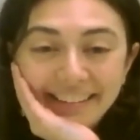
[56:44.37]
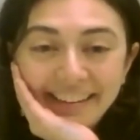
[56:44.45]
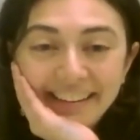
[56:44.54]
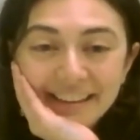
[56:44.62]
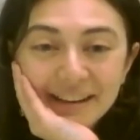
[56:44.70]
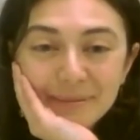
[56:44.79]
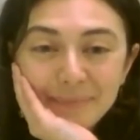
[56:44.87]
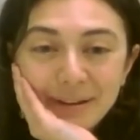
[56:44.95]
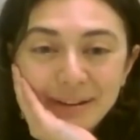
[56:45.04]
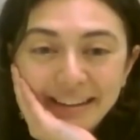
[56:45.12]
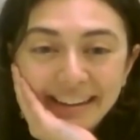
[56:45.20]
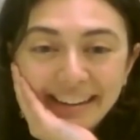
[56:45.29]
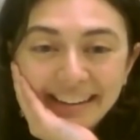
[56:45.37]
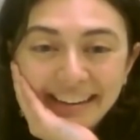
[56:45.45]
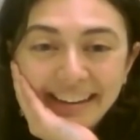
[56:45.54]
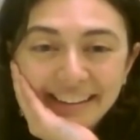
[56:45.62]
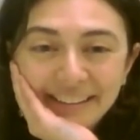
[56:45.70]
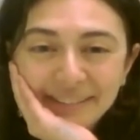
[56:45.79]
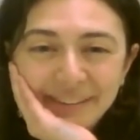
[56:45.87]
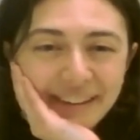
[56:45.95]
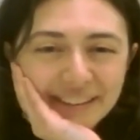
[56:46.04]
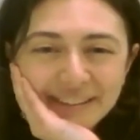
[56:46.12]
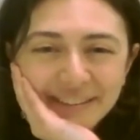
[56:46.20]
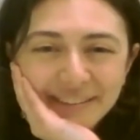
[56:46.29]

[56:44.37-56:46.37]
in the community, and we are so